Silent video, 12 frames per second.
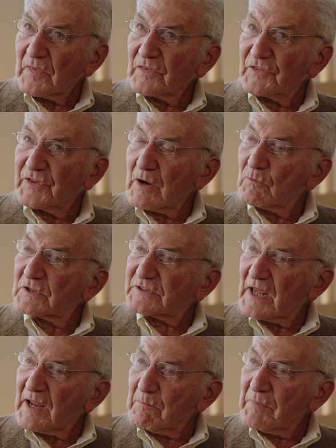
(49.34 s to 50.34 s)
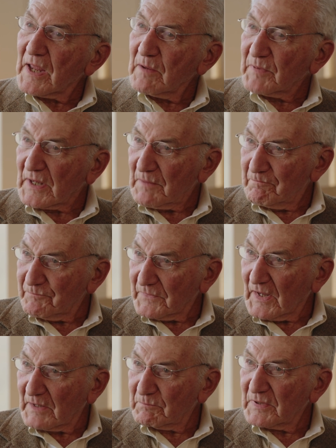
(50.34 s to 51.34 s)
there was a baby
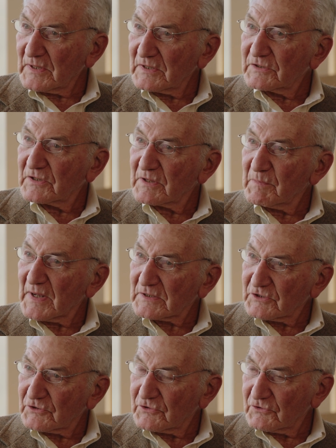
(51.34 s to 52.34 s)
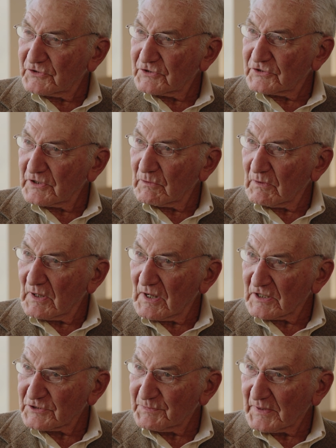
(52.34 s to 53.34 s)
admitted to the Massachusetts General
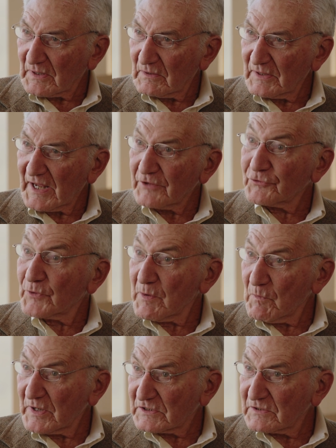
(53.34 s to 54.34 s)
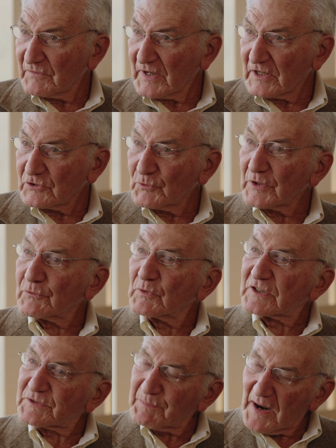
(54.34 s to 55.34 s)
Hospital at 3 weeks of age with
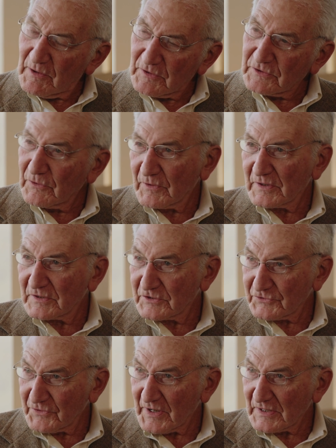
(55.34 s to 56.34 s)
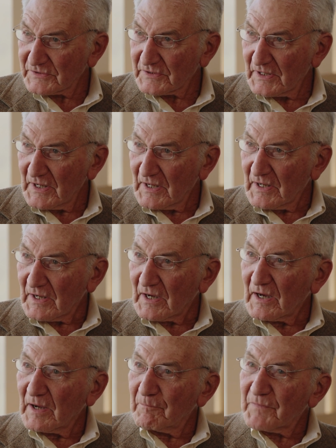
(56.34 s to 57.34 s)
respiratory distress.
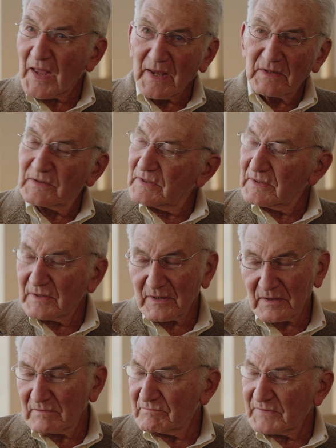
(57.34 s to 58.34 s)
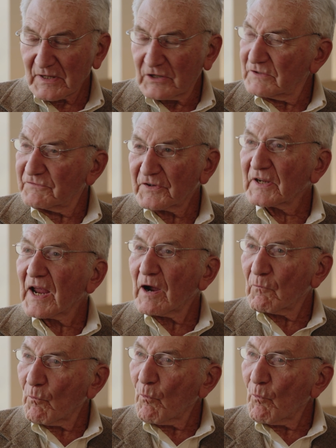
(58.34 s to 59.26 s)
And they couldn't figure out